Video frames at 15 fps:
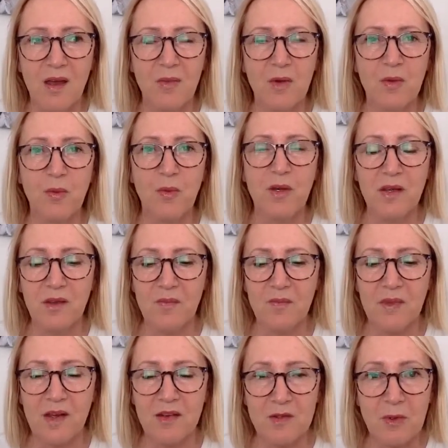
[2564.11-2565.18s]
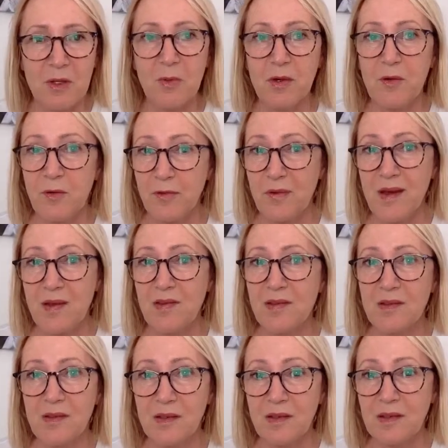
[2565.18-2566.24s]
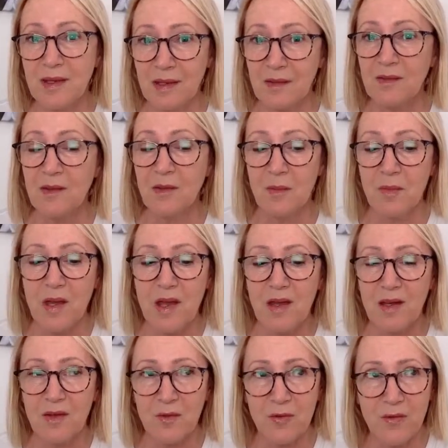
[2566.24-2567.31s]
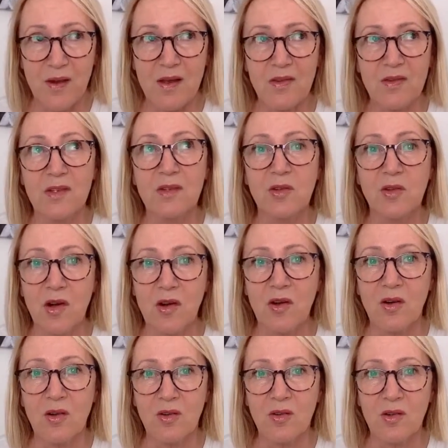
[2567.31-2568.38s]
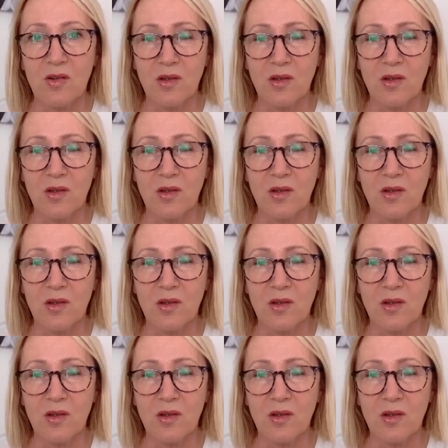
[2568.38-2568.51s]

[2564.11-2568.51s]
But we, as people of faith in the kingdom and faith in God,